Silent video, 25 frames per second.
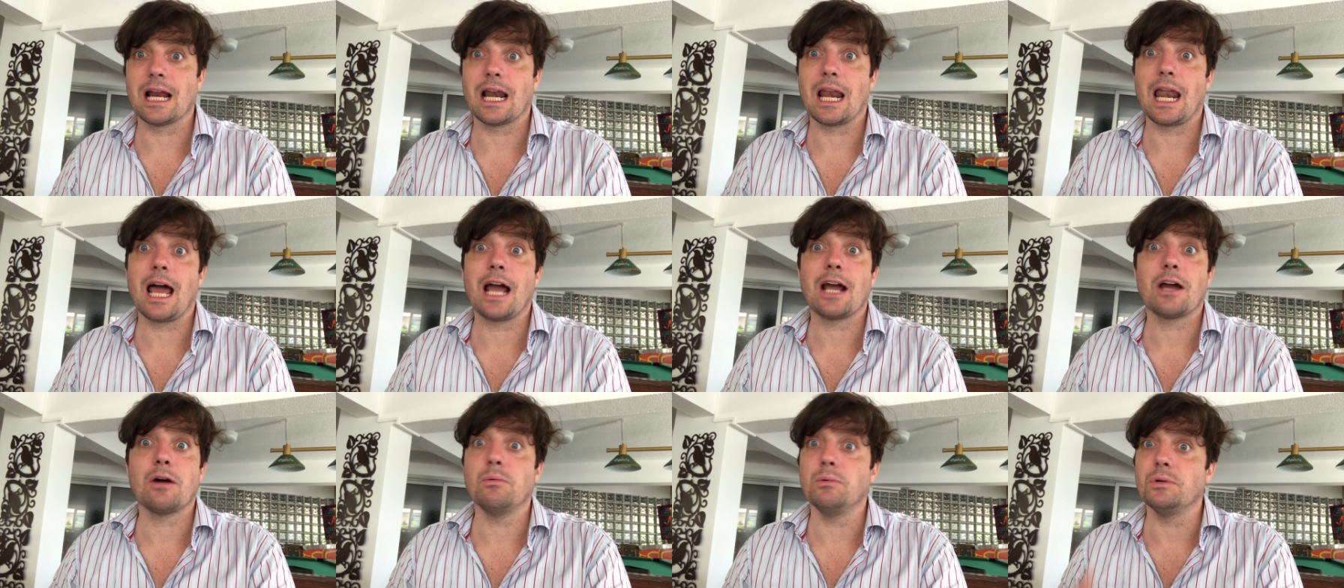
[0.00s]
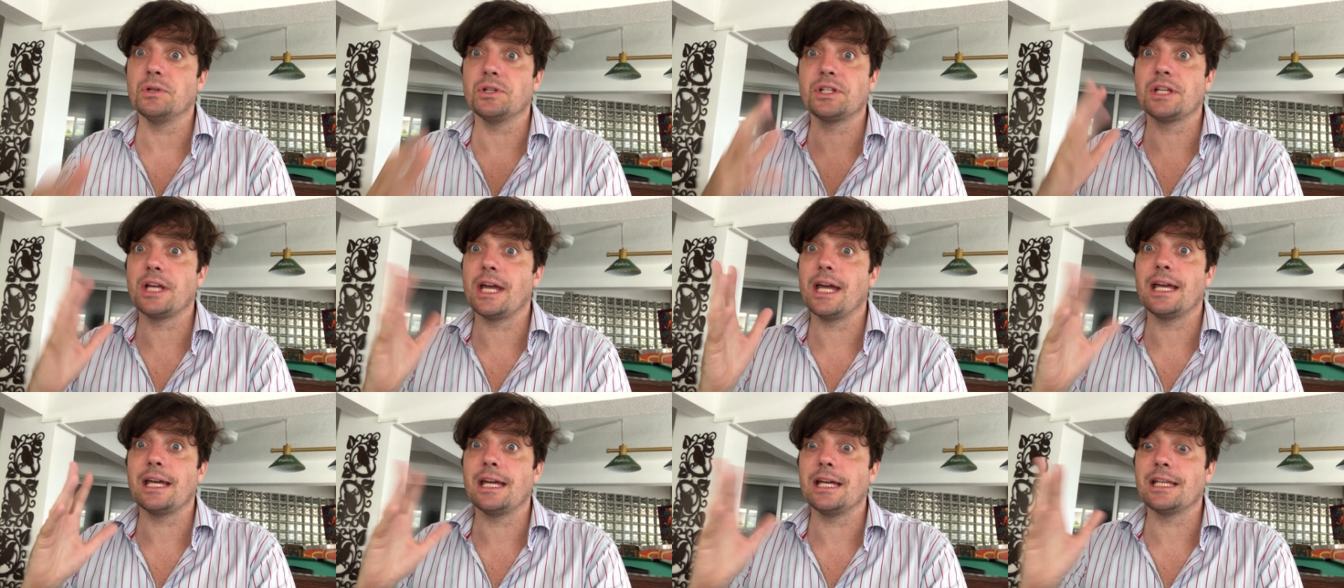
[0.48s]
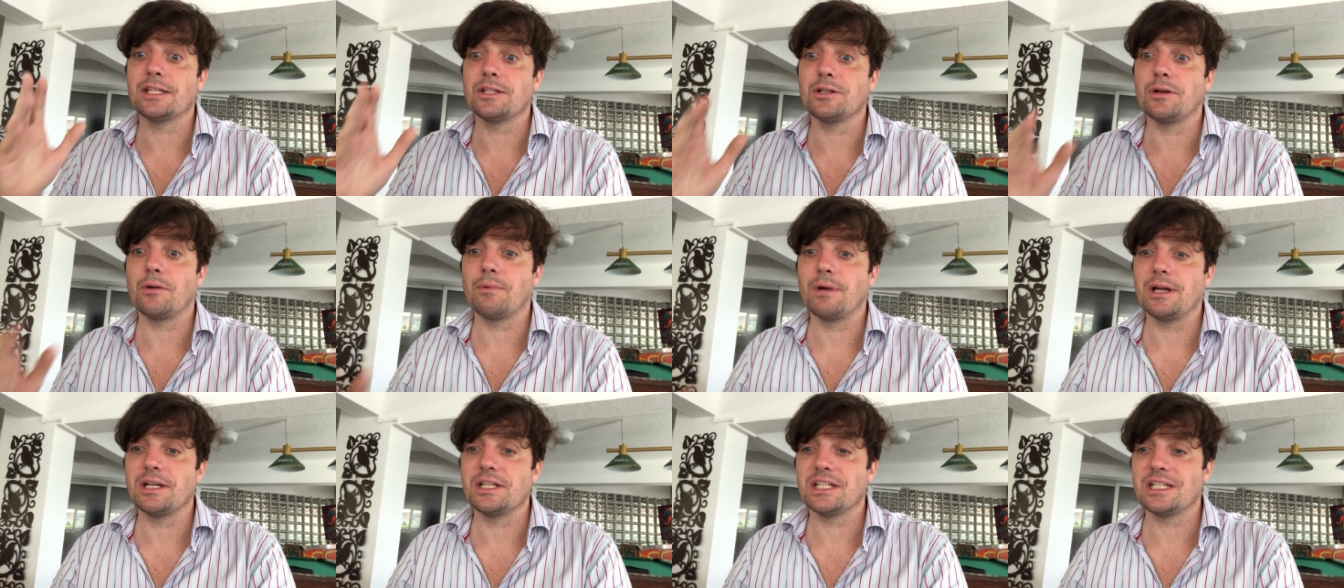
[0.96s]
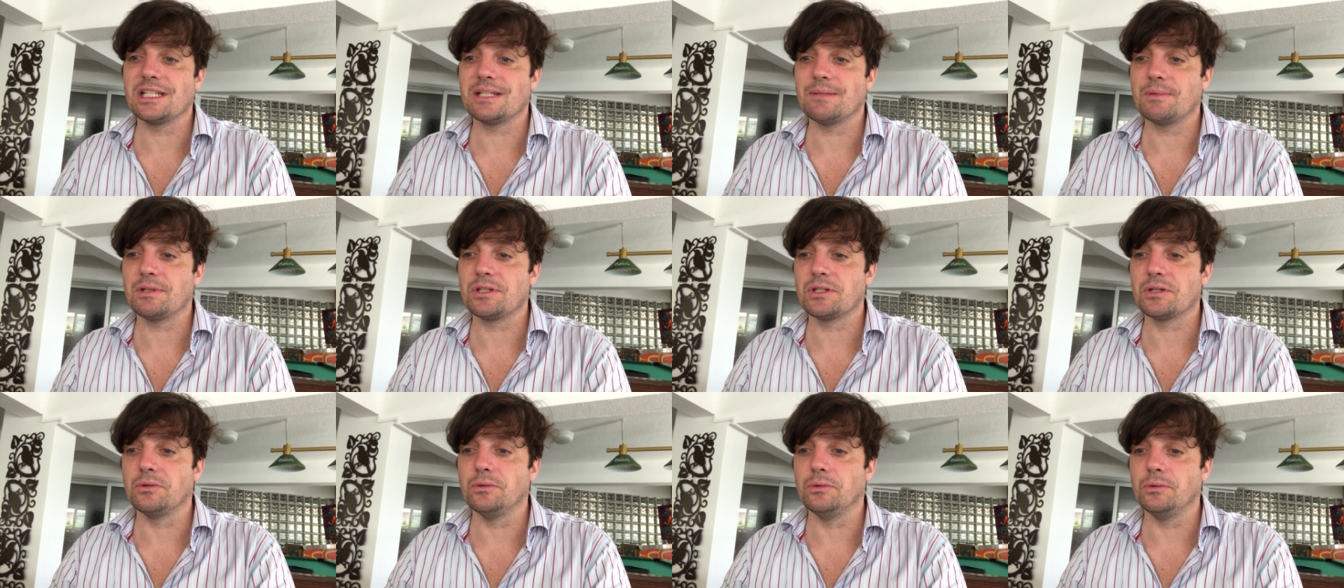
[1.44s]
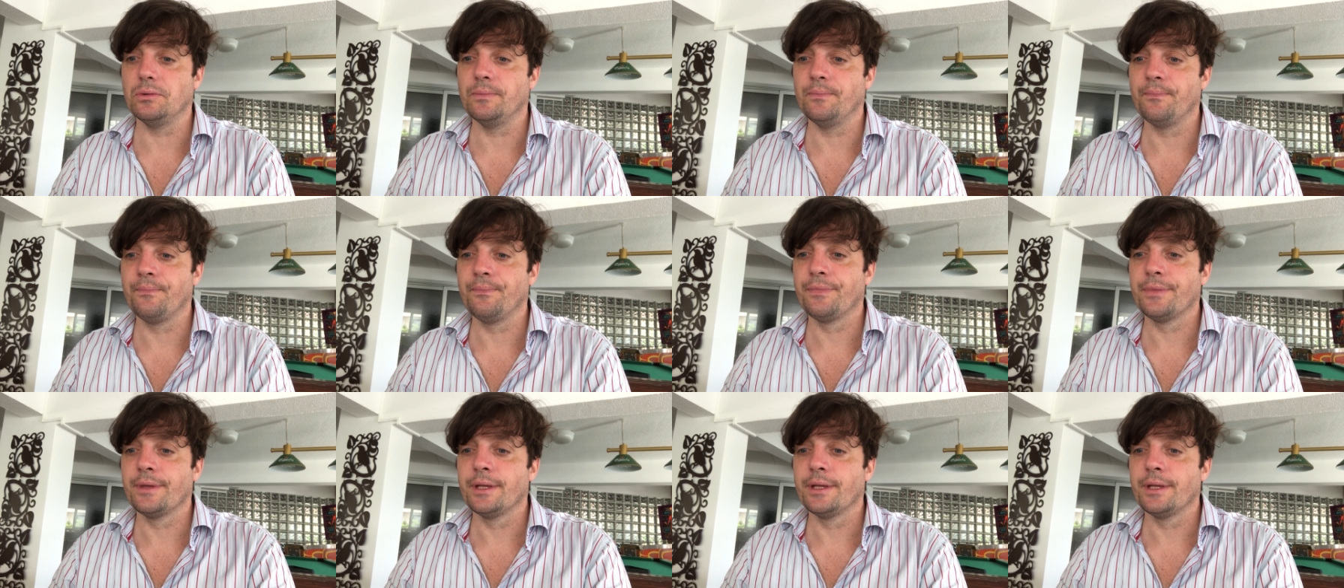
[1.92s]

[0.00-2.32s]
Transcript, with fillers: clack will say it's not racism at all.